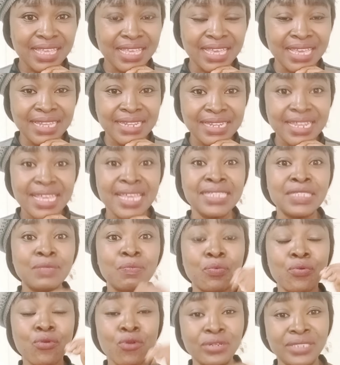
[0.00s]
in His
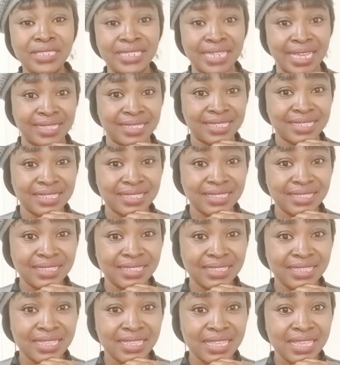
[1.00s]
project.
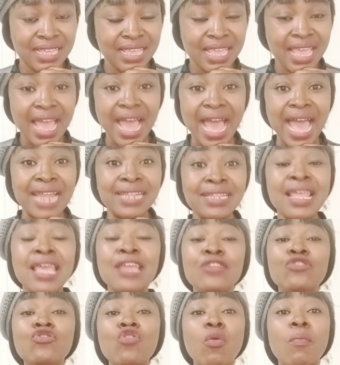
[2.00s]
And
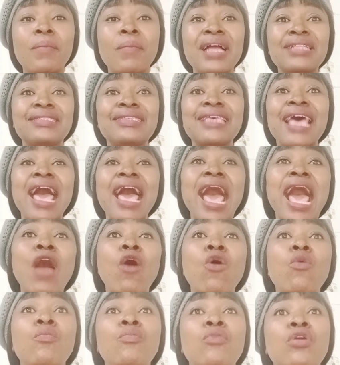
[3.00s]
no matter
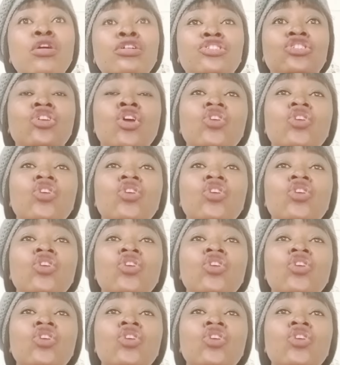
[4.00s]
how much